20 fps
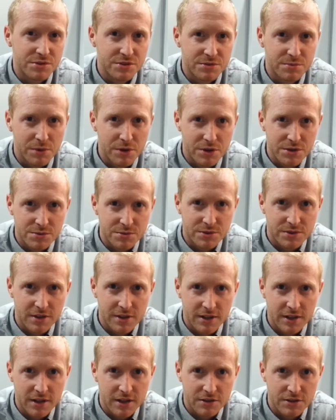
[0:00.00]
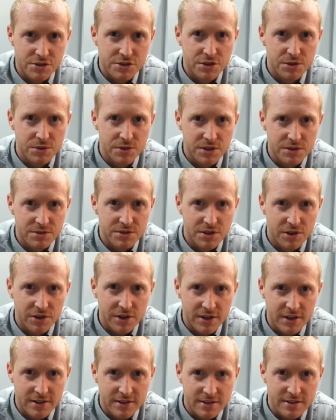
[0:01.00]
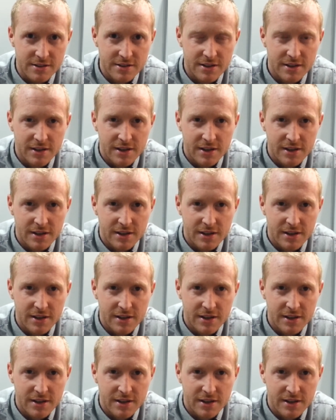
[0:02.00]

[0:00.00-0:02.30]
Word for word: I suppose, with the uh, the two new signings.